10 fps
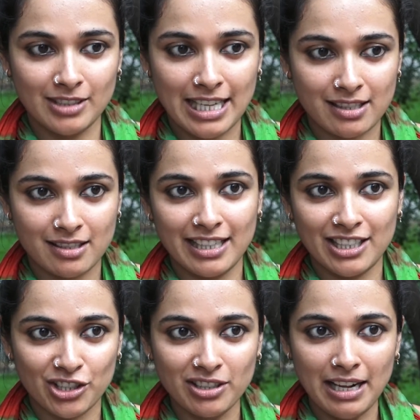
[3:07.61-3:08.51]

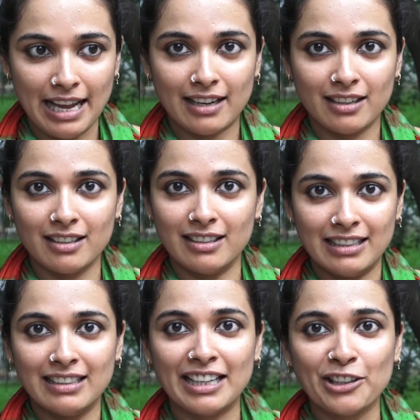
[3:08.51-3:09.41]
destination, and
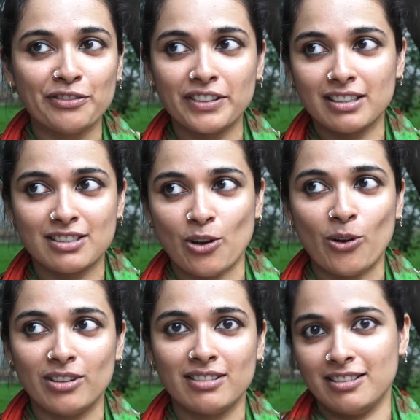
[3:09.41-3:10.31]
at the end of it, it's
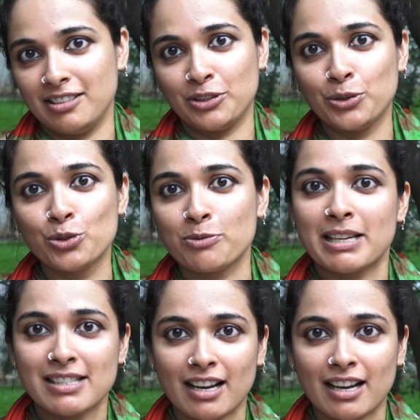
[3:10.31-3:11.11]
all a huge mess.